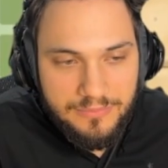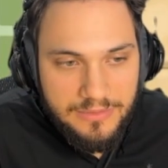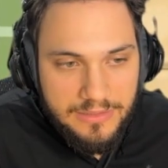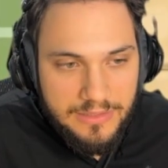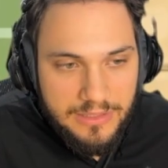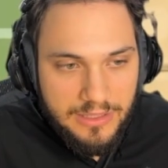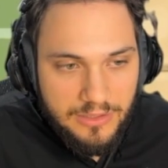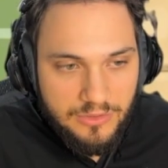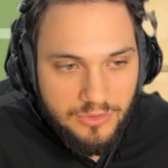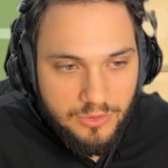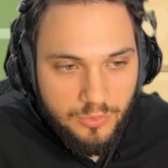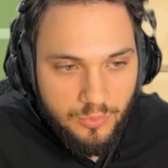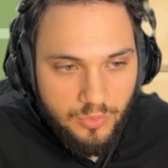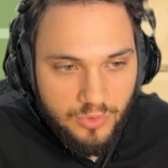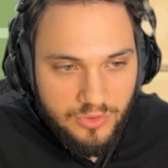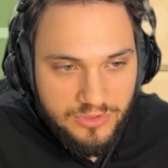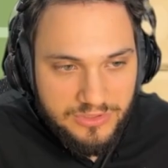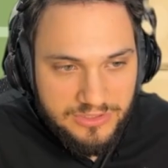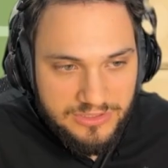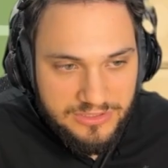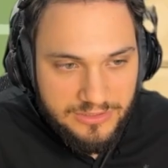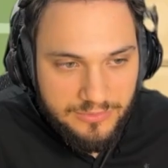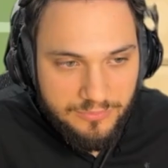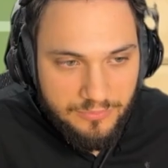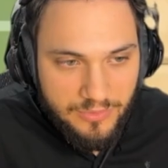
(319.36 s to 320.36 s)
get
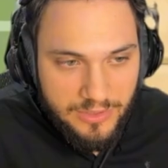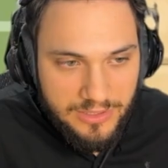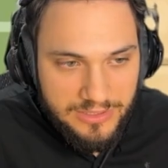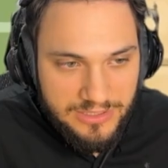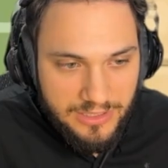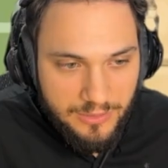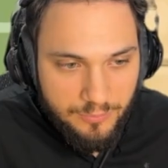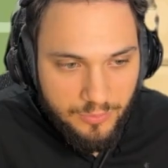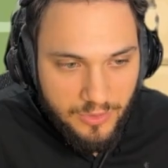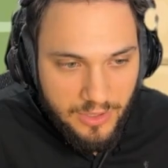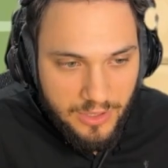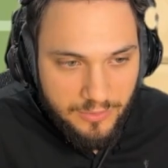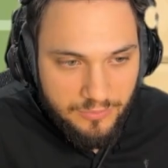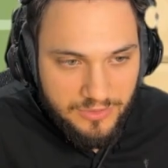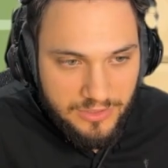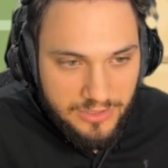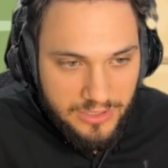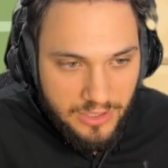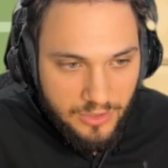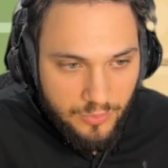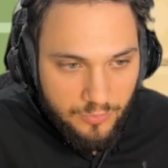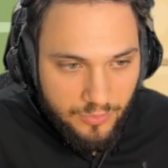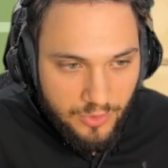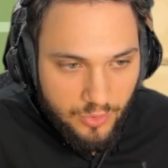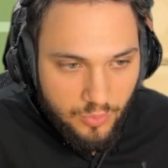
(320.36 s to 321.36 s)
rewards. For example, I
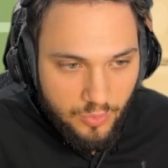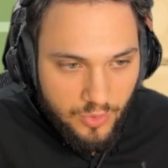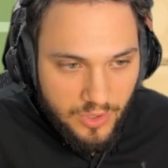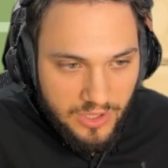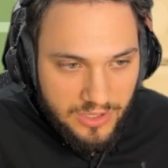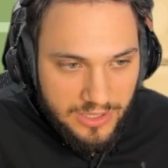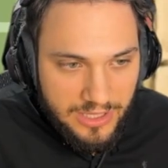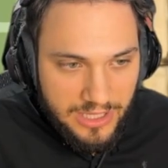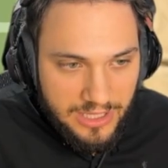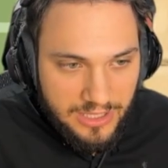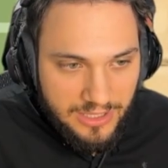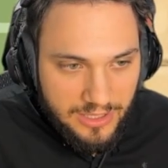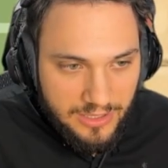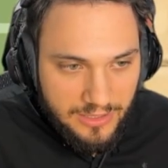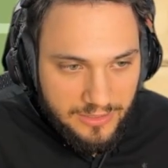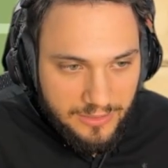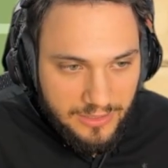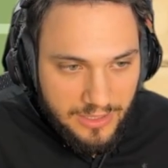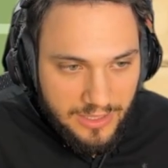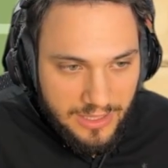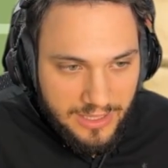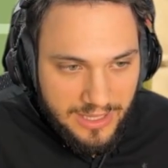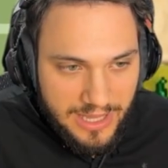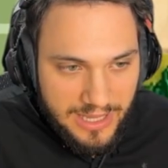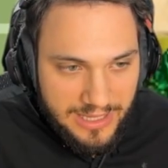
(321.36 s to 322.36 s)
already opened one here.
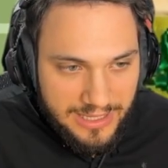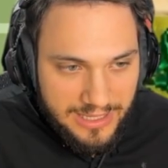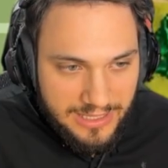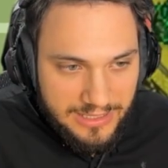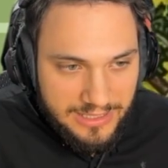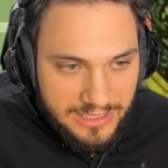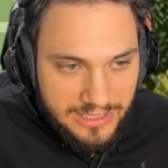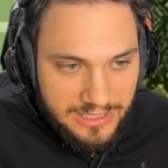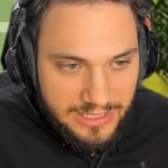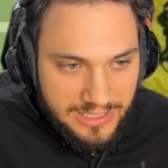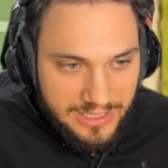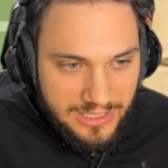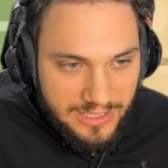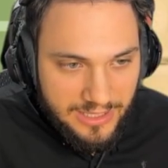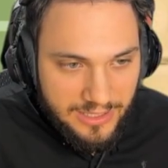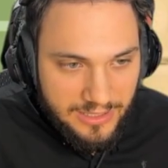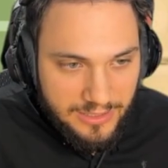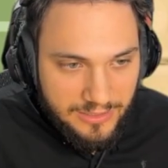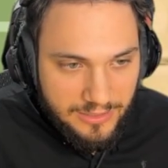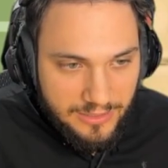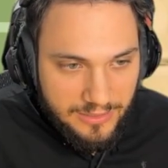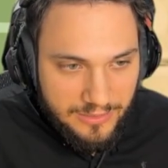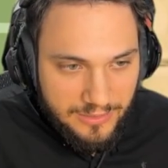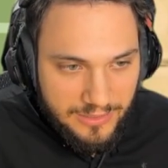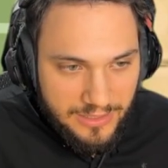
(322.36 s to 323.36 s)
I can click
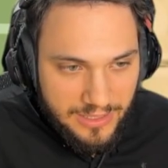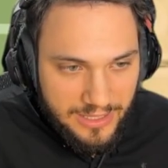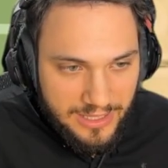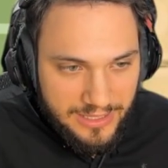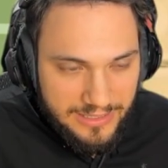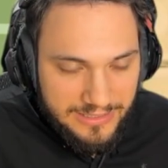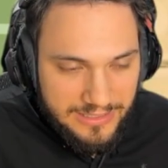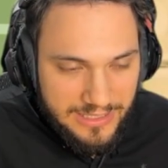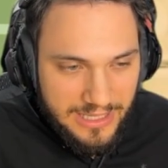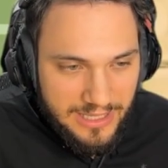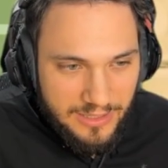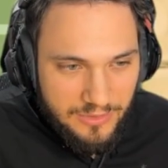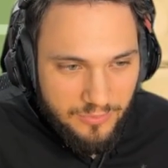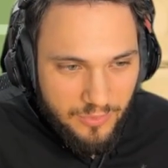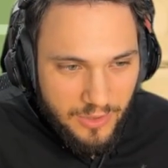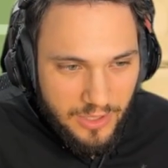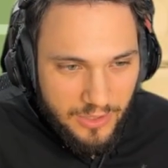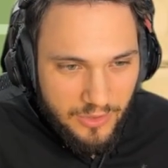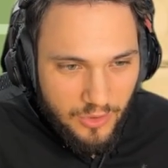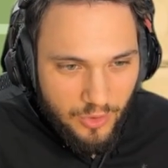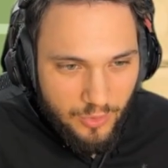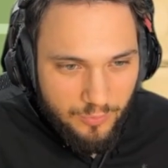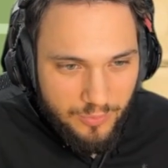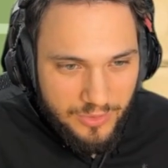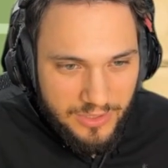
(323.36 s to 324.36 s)
here, select
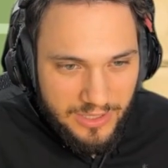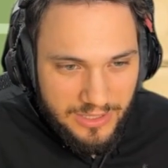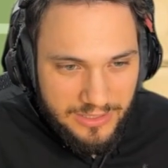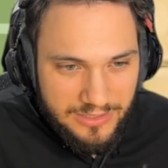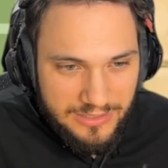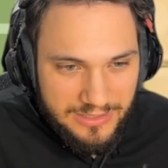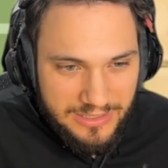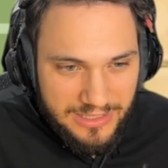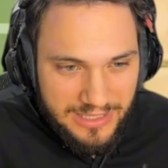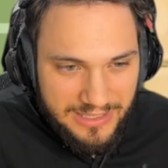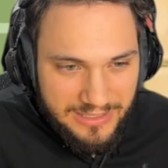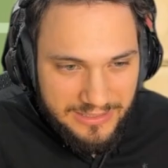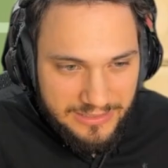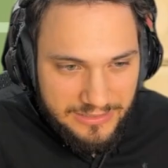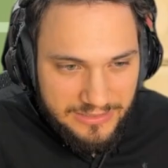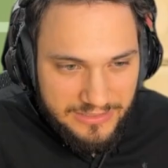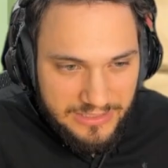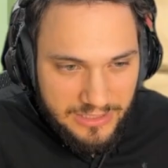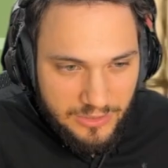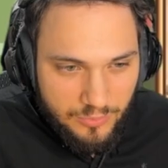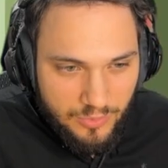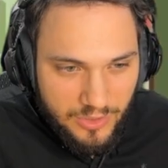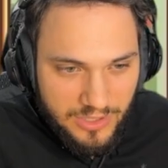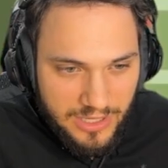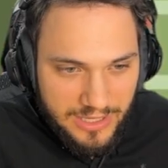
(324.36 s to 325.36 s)
one, open it, and
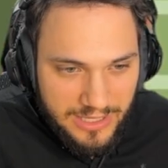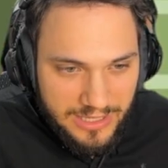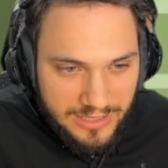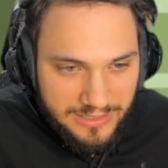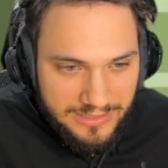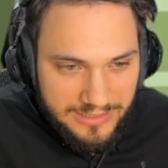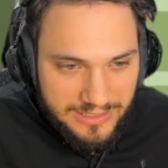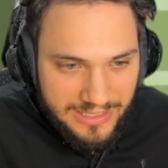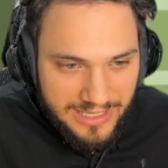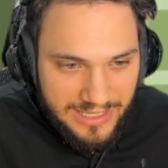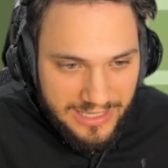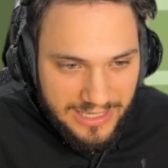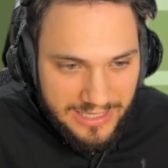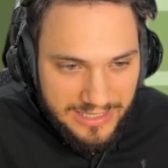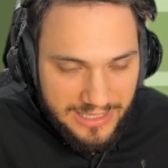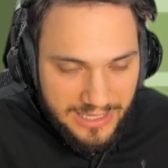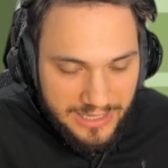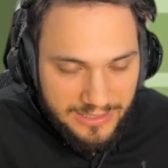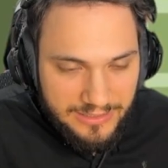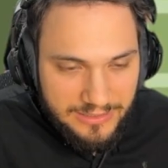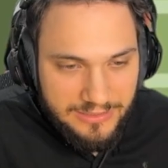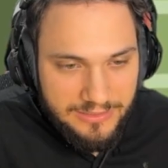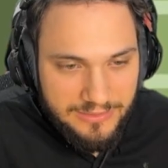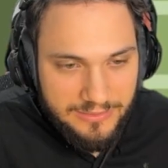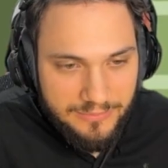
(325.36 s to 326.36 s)
see what I get. Then I
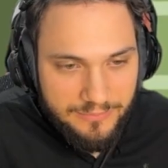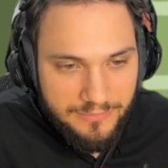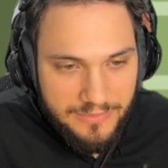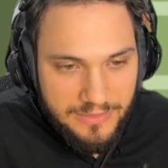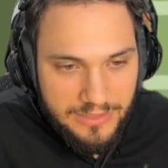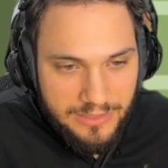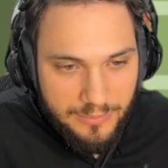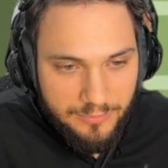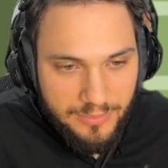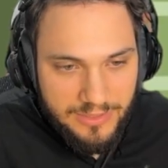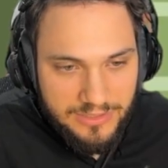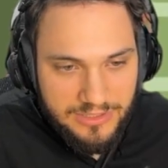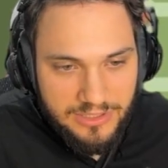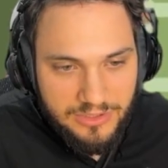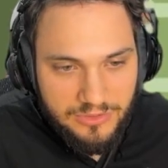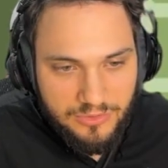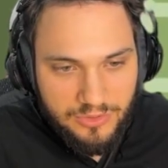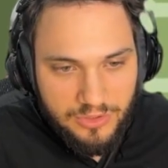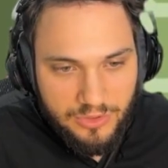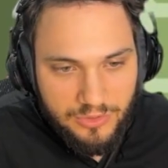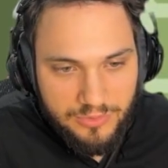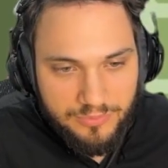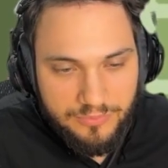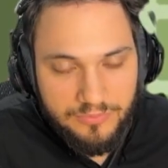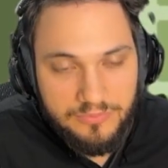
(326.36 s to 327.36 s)
get a
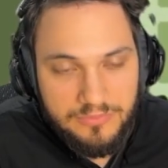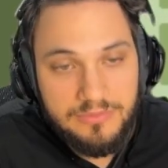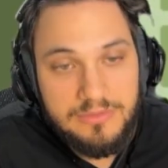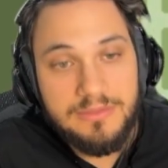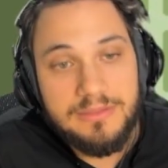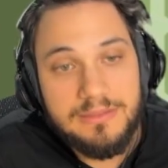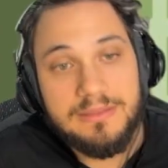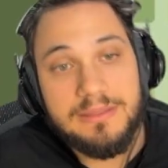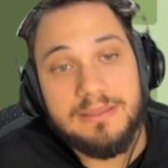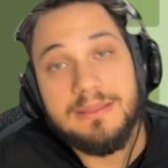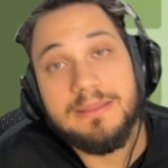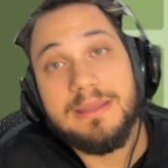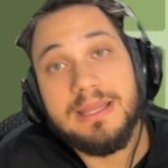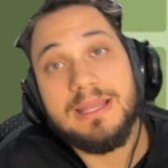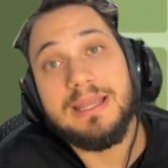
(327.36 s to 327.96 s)
material. I